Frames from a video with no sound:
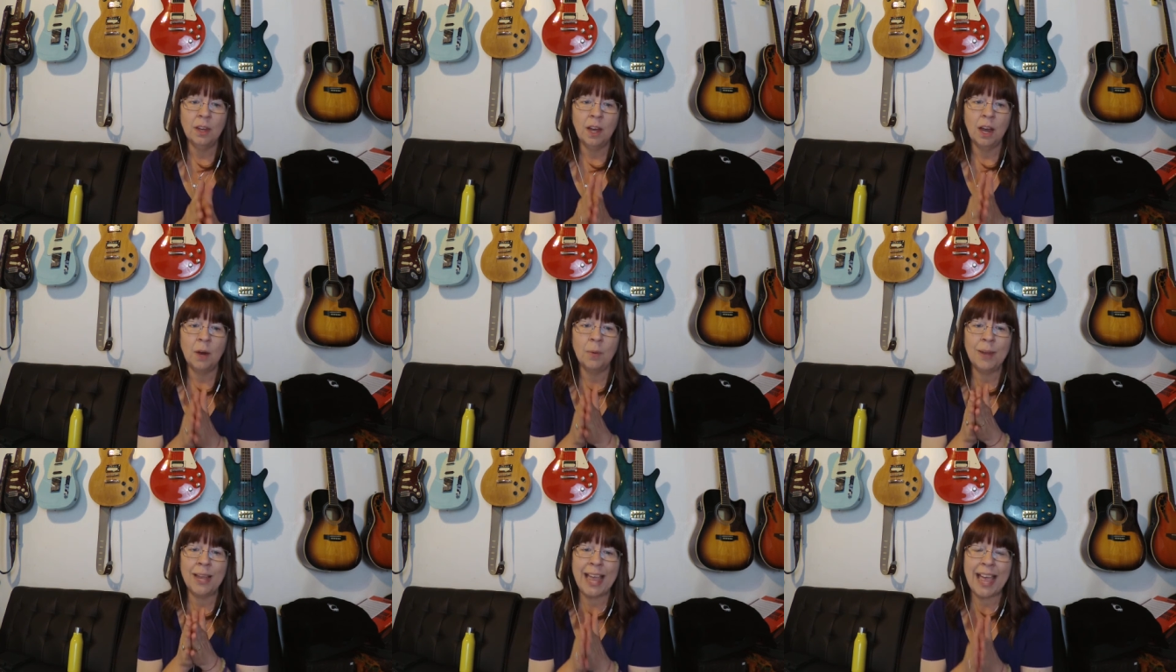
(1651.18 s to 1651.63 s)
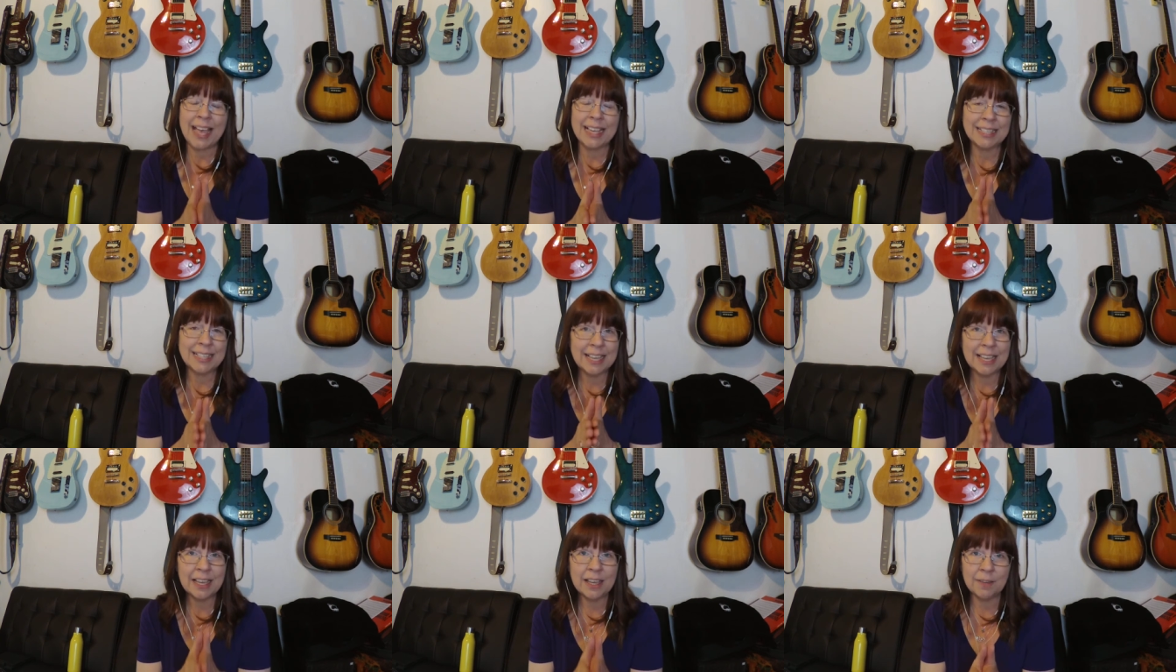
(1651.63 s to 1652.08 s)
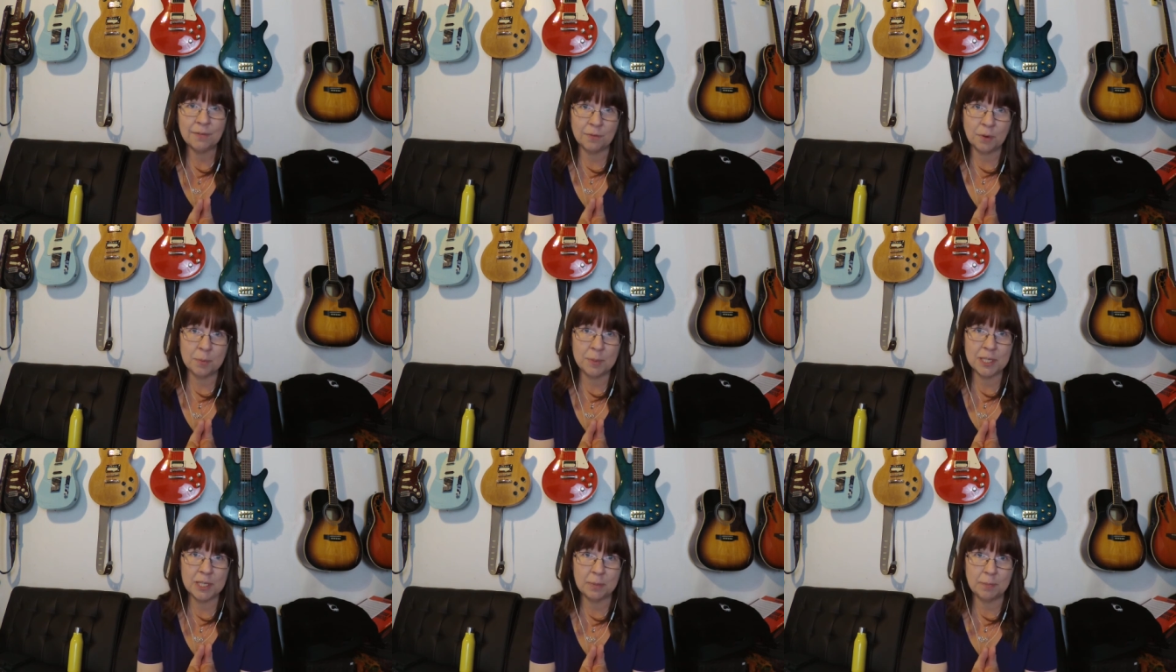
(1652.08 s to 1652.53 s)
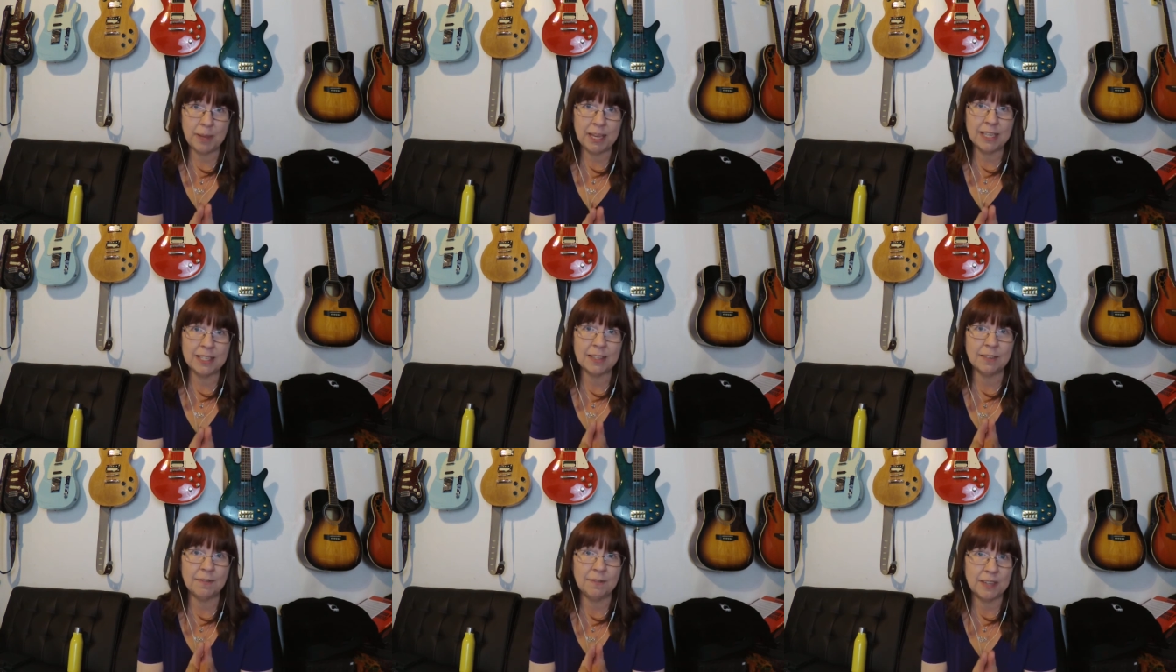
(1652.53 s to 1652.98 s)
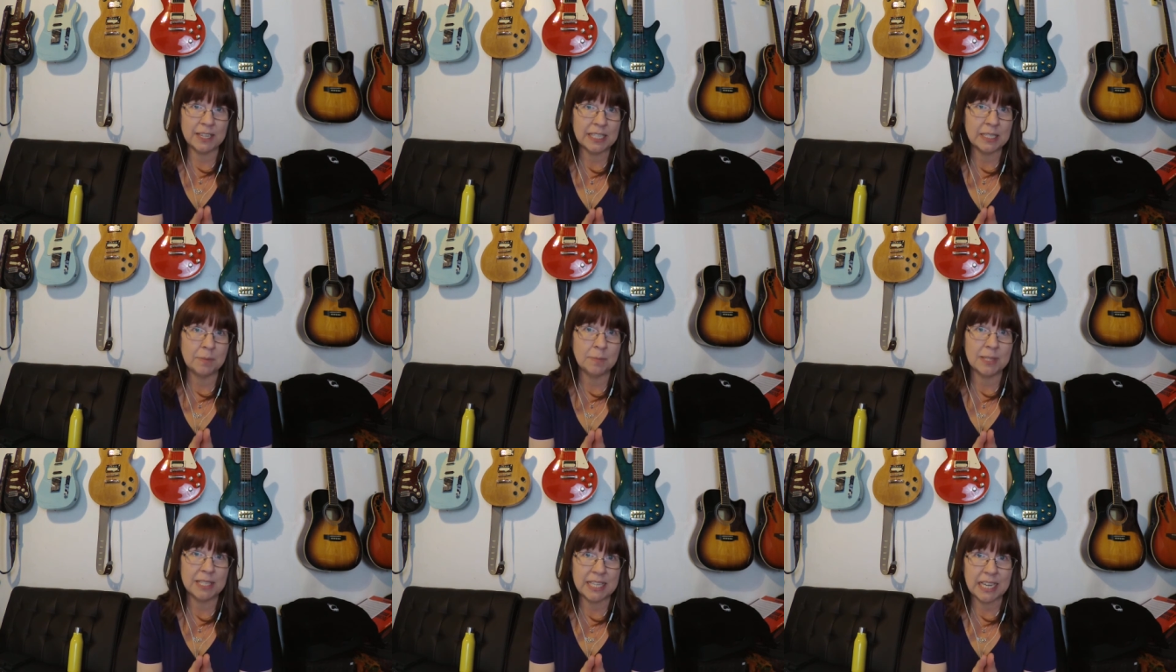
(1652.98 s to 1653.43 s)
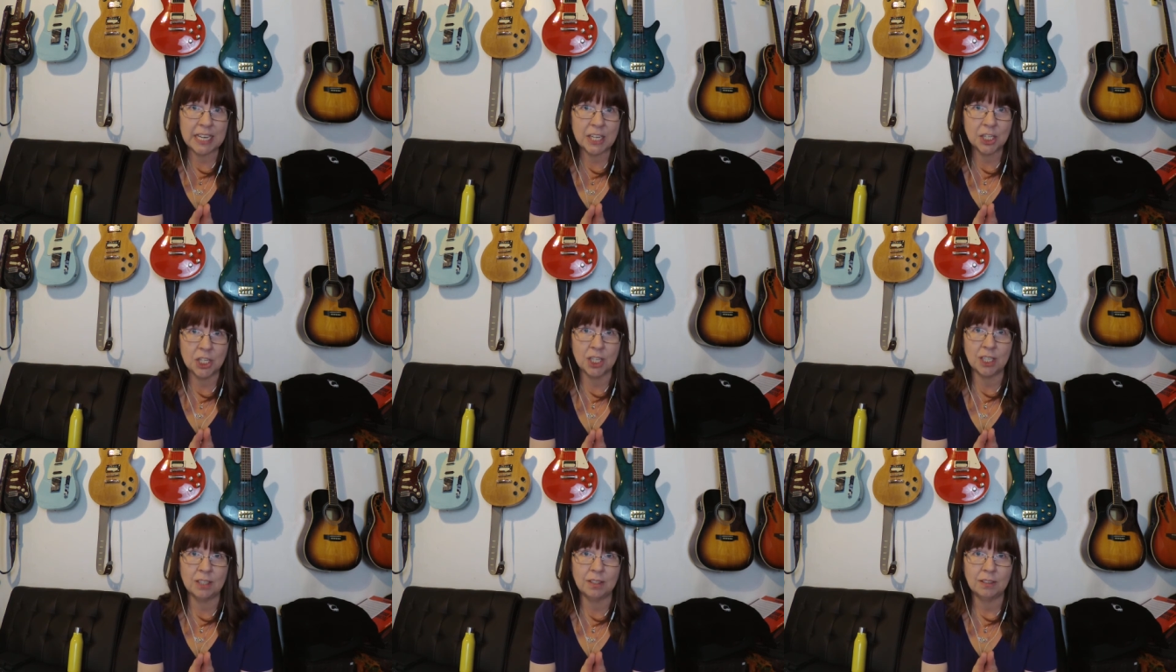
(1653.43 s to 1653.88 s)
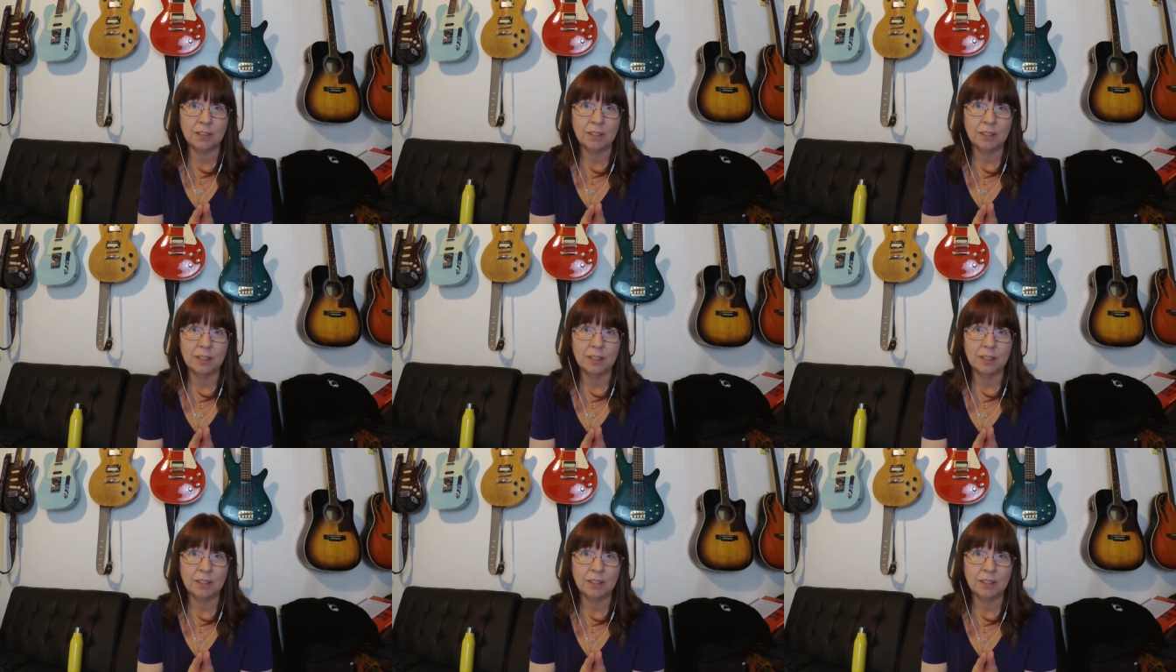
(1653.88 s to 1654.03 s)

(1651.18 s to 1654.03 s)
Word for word: Are we asking it from a space of victimization?